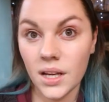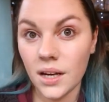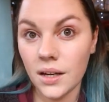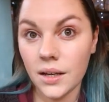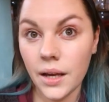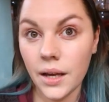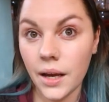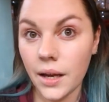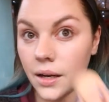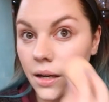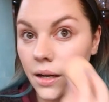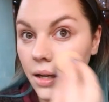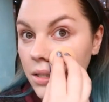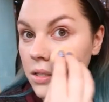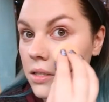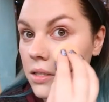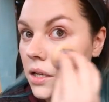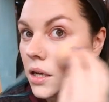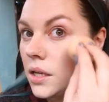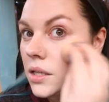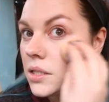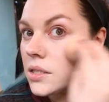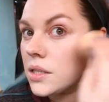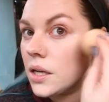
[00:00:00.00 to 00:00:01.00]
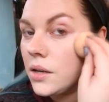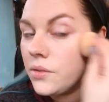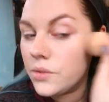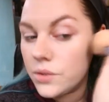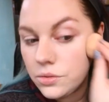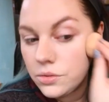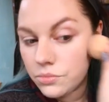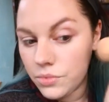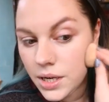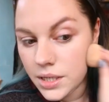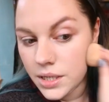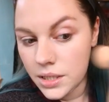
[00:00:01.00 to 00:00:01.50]
again it's, it's
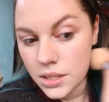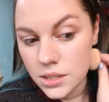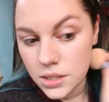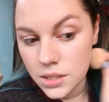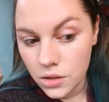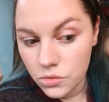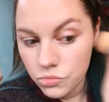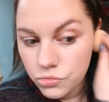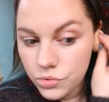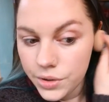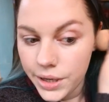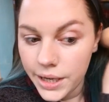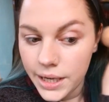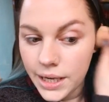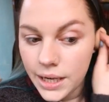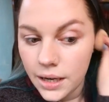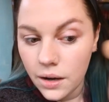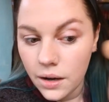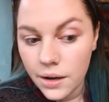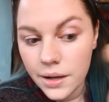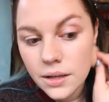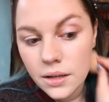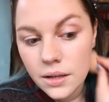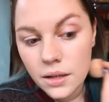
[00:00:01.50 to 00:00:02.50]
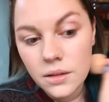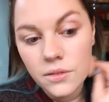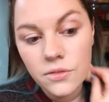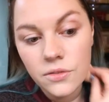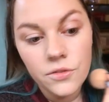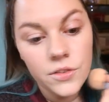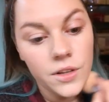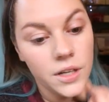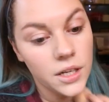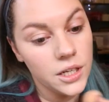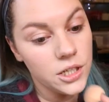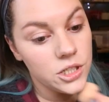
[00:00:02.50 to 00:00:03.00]
covered the redness I really like the
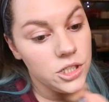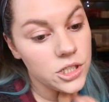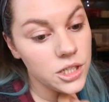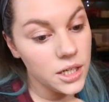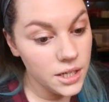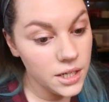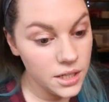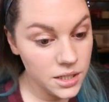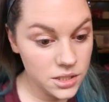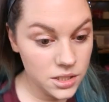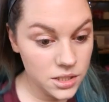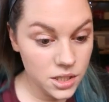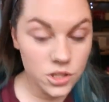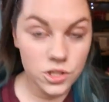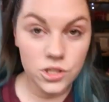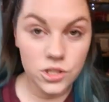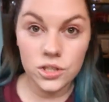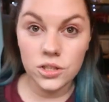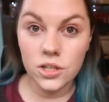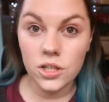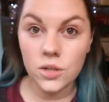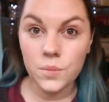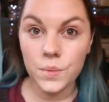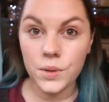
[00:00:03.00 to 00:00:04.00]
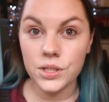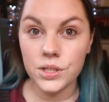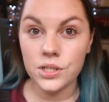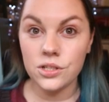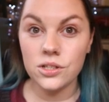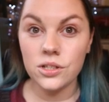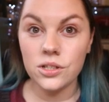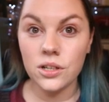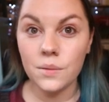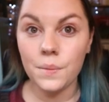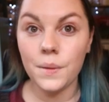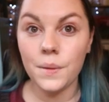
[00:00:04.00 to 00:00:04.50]
finish it is super
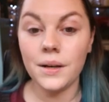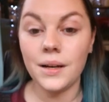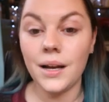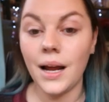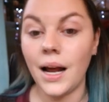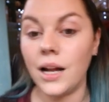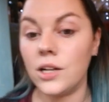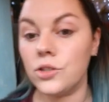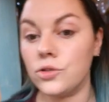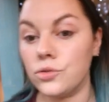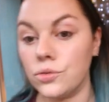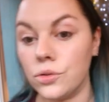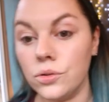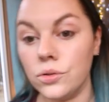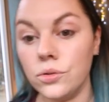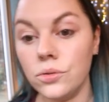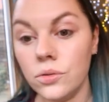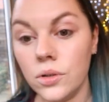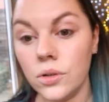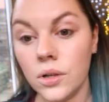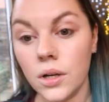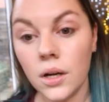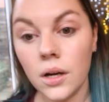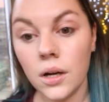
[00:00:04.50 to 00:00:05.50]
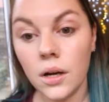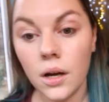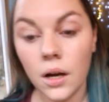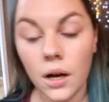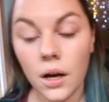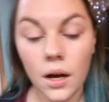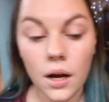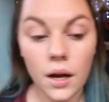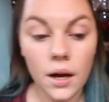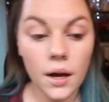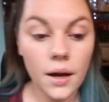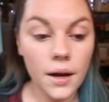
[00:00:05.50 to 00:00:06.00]
super natural
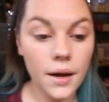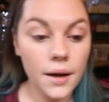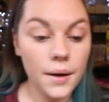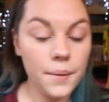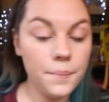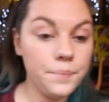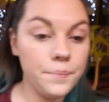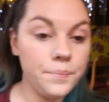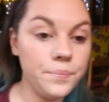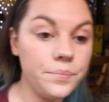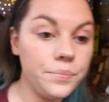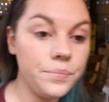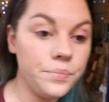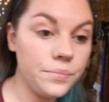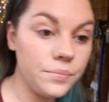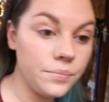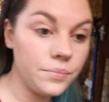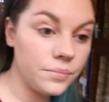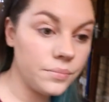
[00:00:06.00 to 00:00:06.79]
um,